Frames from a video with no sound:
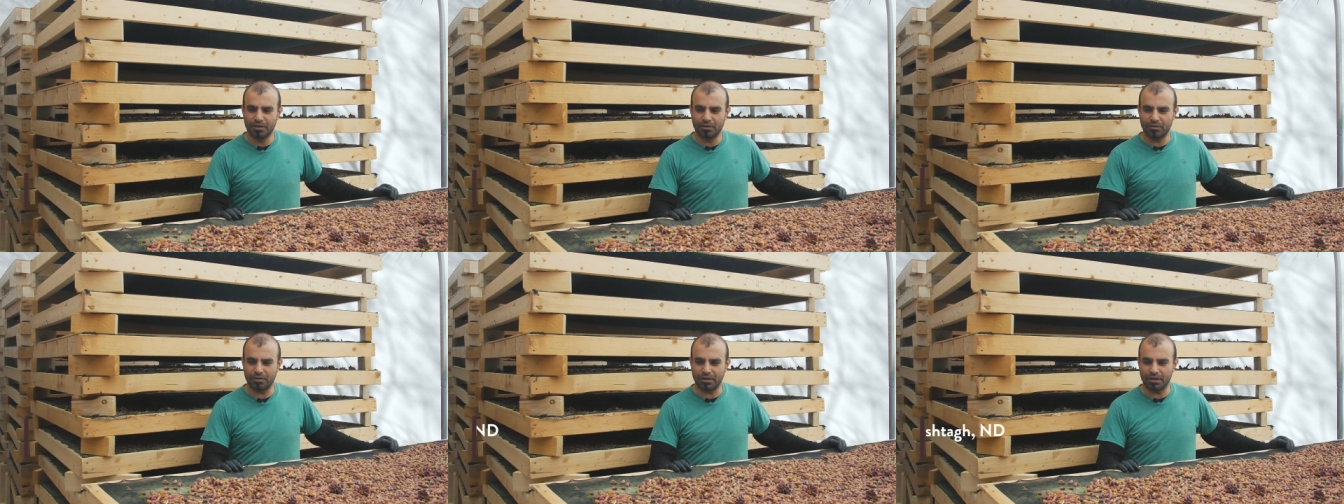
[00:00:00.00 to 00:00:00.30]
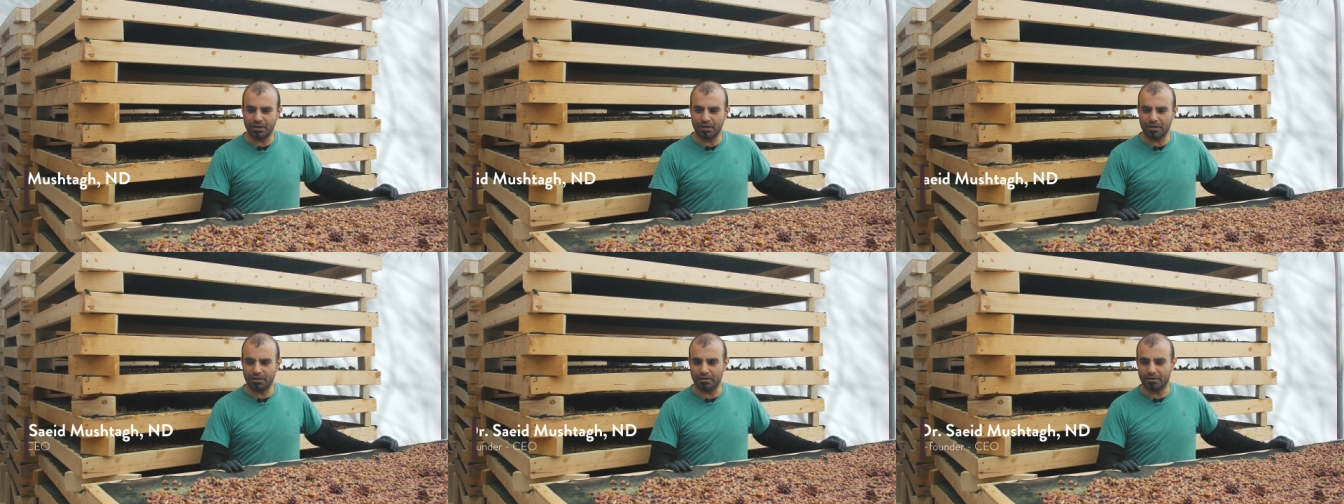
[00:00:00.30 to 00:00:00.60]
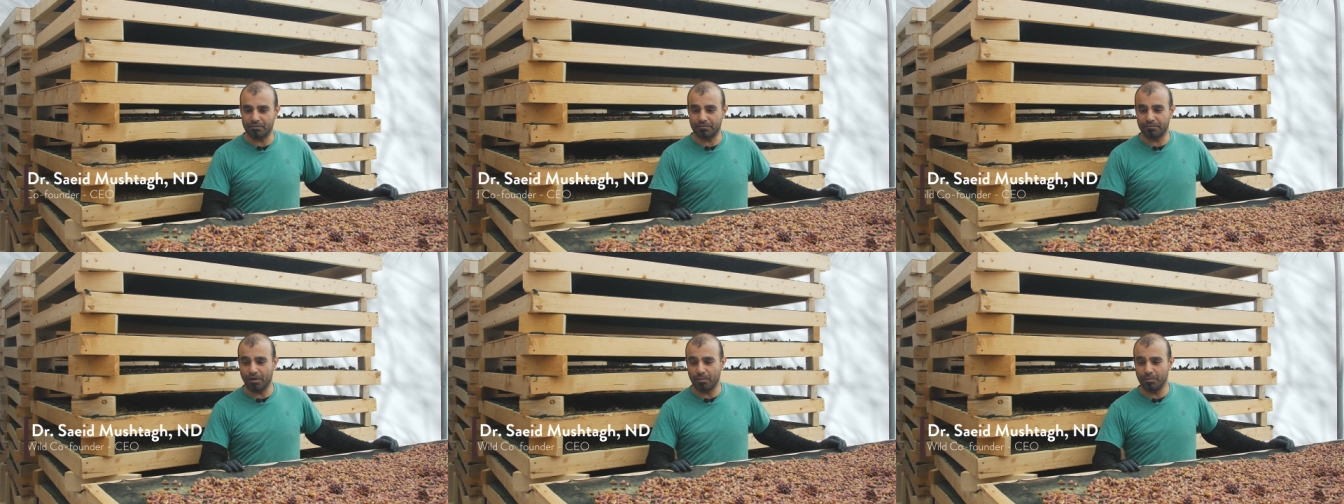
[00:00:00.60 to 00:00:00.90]
really,
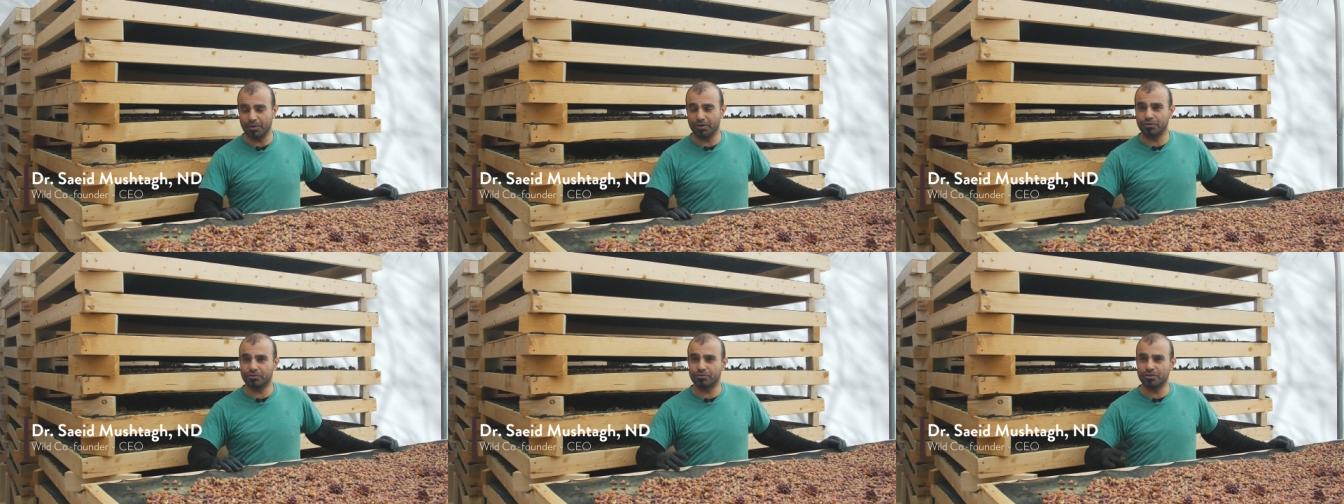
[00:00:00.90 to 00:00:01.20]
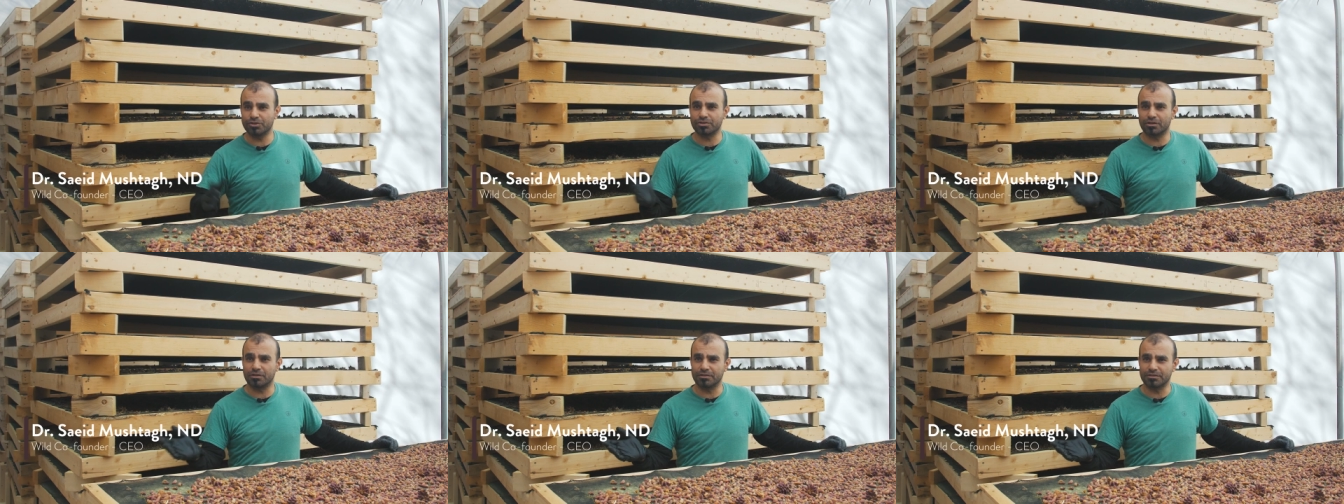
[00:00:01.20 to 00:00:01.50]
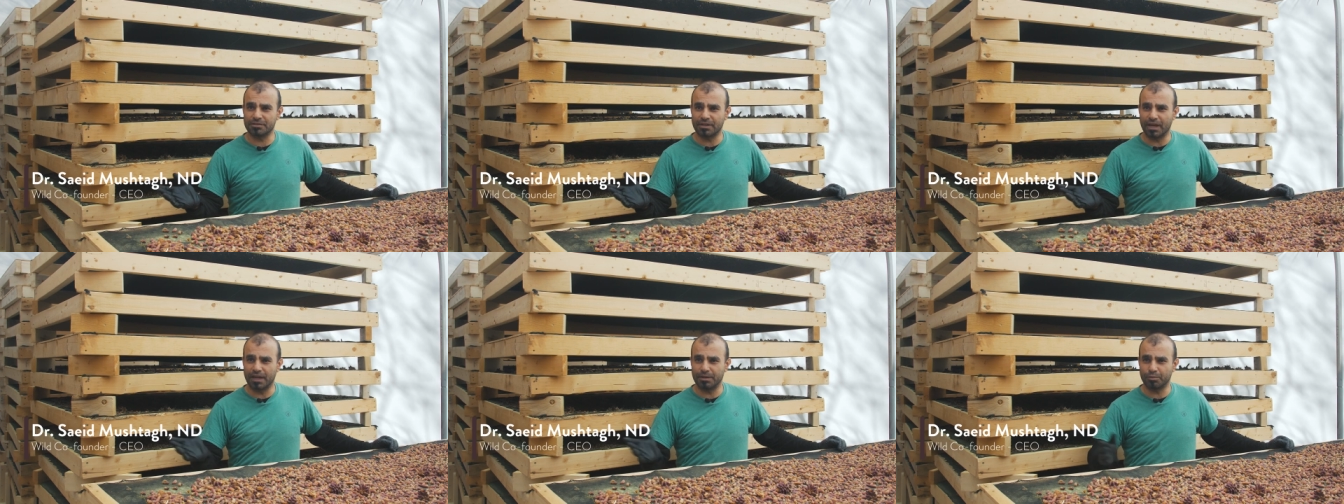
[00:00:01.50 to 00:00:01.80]
from a nutritional
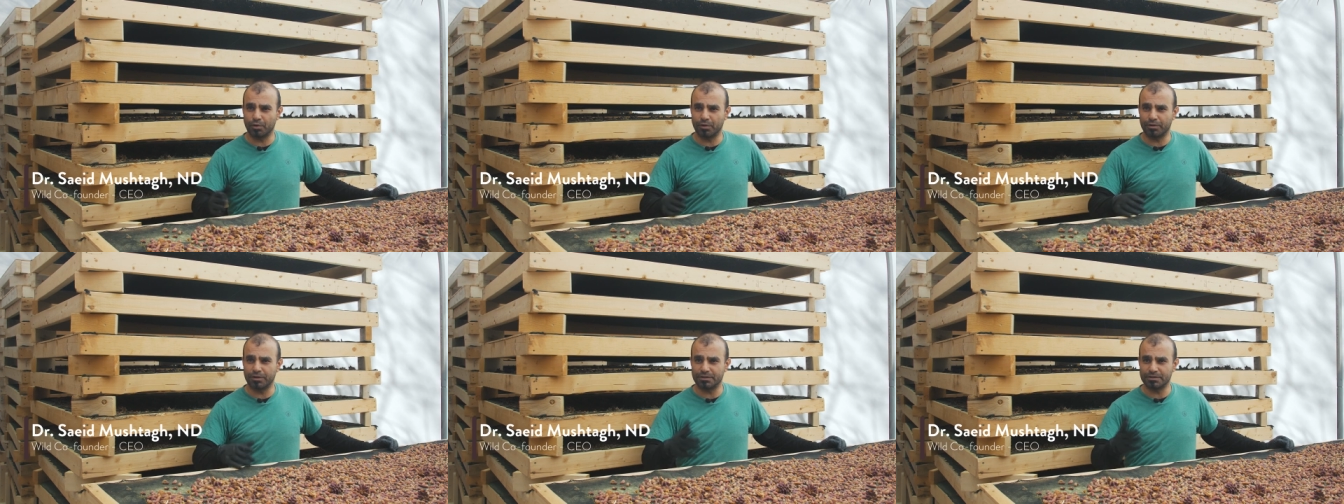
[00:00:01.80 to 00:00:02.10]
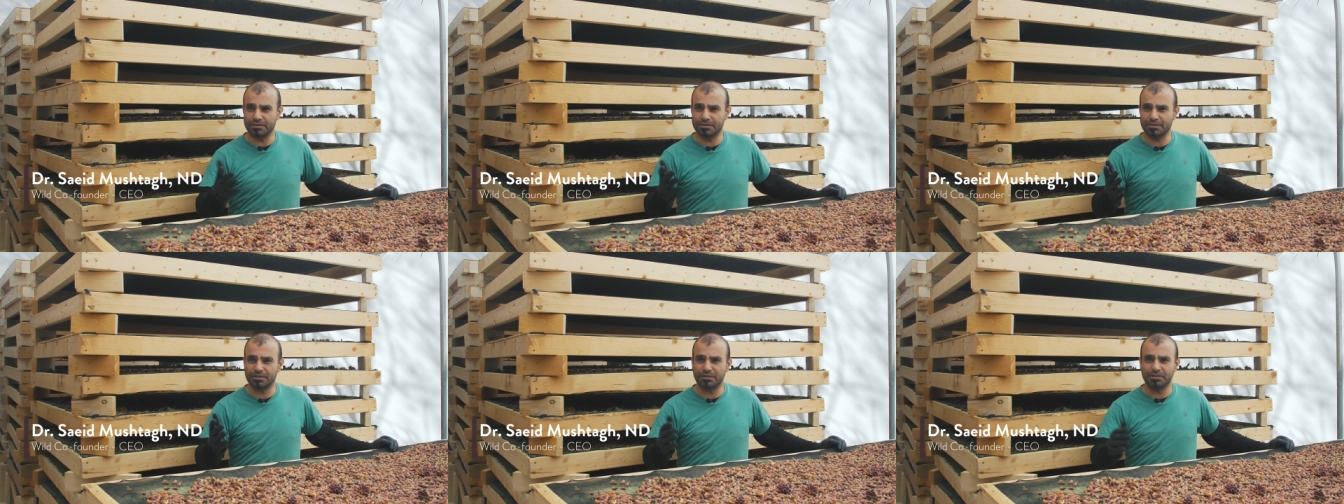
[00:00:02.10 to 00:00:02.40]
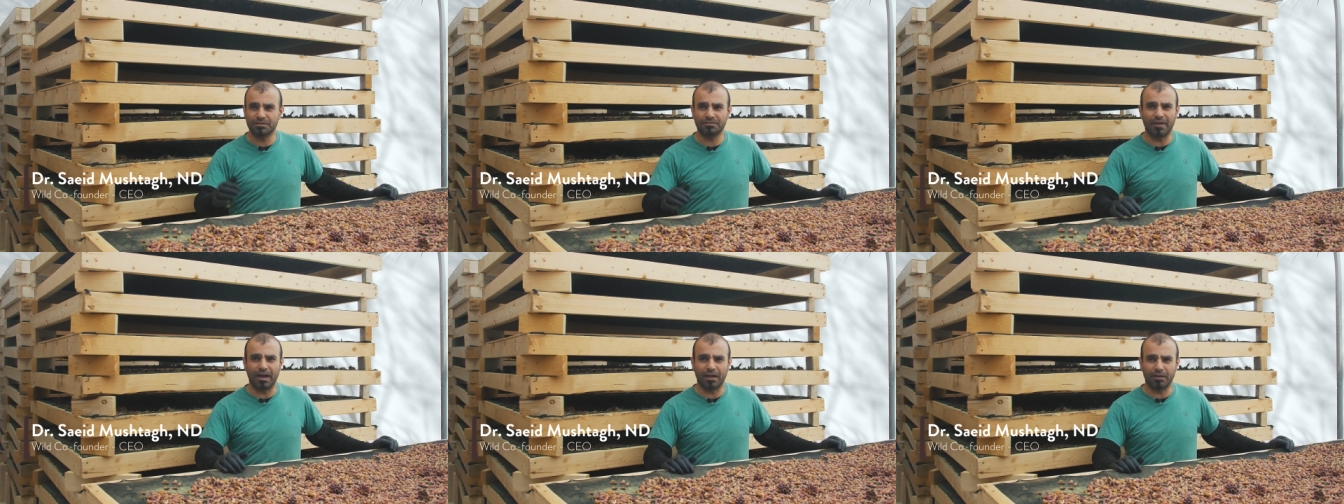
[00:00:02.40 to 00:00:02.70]
standpoint, it's,
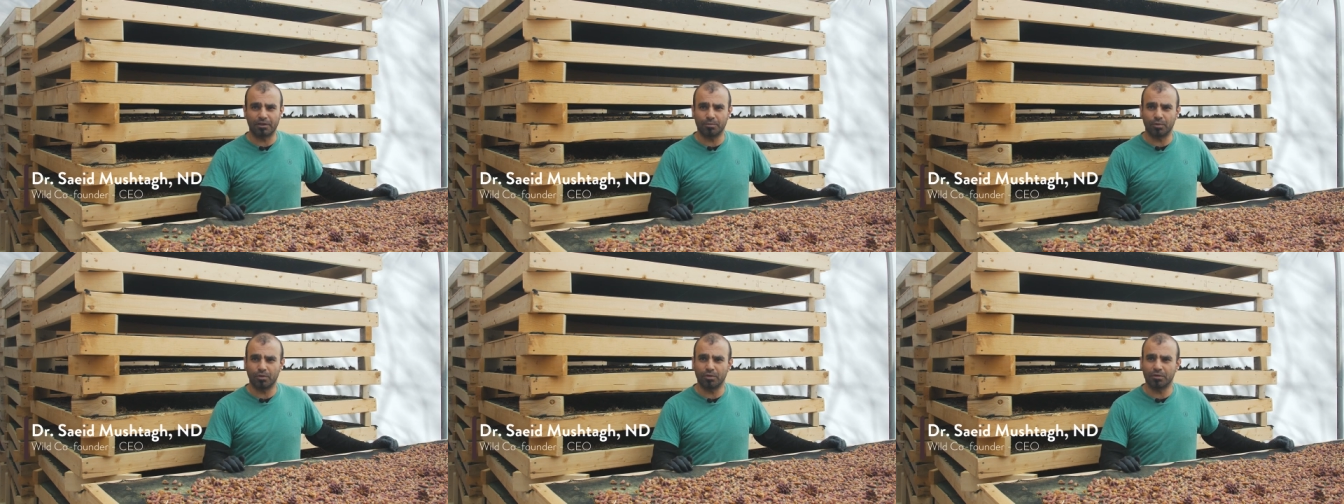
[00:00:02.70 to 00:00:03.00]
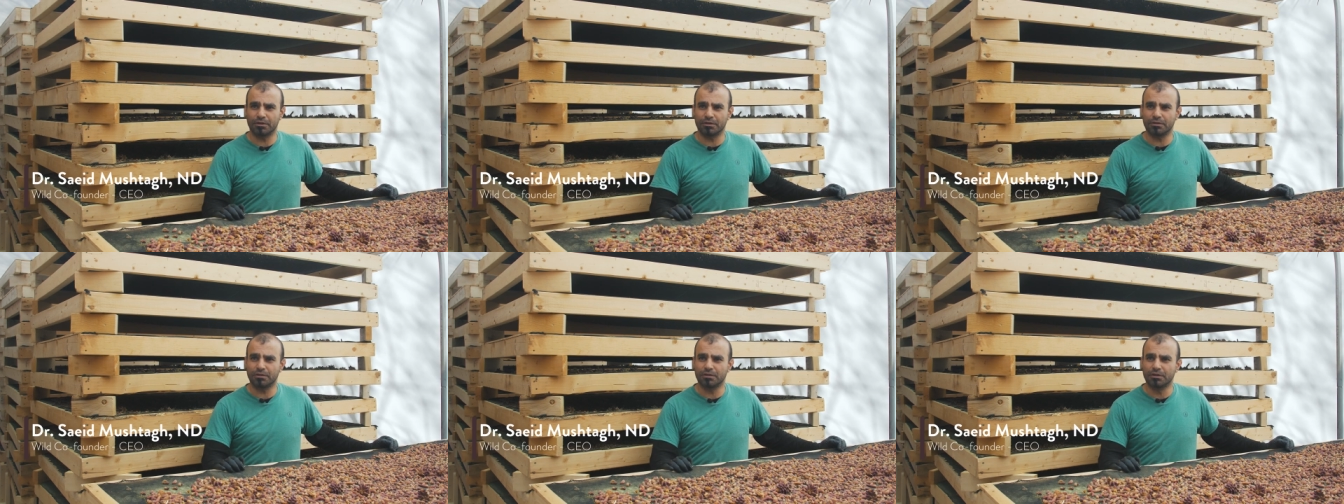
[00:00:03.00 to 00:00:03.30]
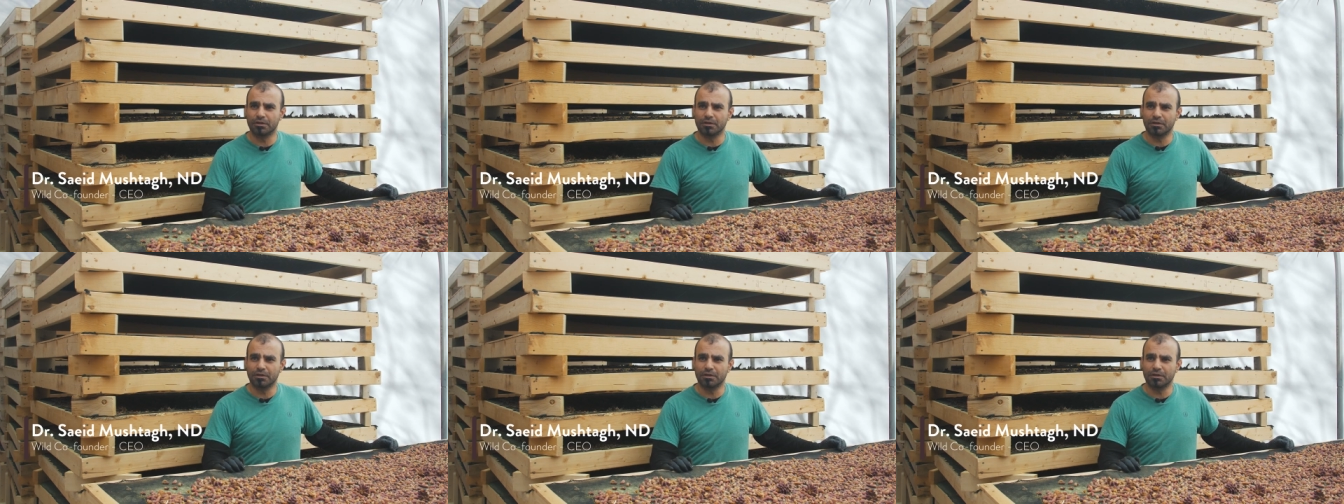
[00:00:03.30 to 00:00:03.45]
it's valuable and